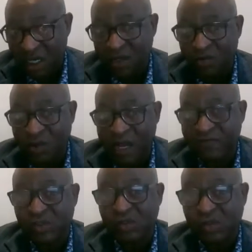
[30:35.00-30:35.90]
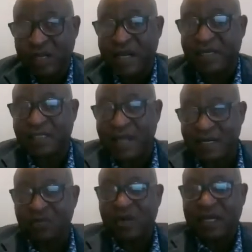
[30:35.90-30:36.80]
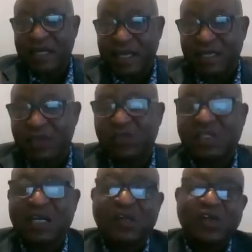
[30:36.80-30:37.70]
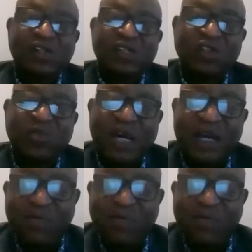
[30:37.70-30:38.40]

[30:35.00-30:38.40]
We have to do that, and then we can get those technologies by